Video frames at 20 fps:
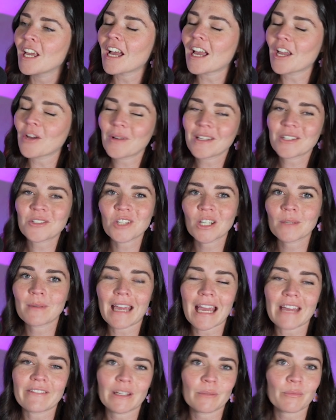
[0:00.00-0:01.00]
I always talk
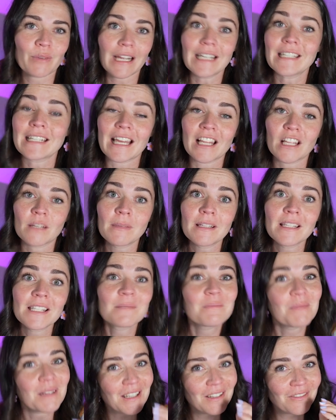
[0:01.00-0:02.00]
about having brand elements,
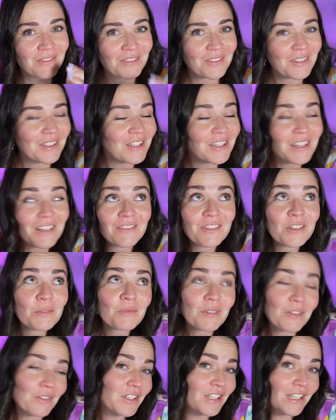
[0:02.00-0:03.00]
but if
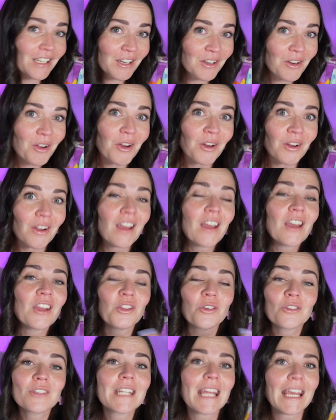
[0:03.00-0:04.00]
you didn't know,
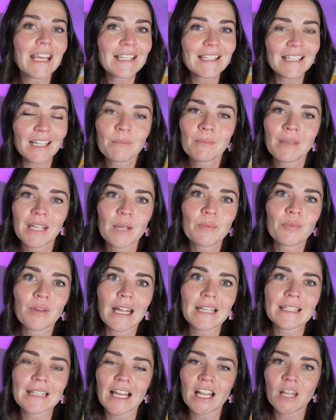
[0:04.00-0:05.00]
your text can be a
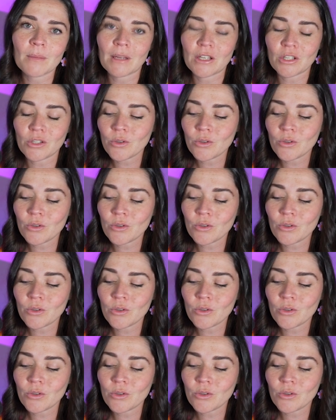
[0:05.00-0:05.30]
brand element.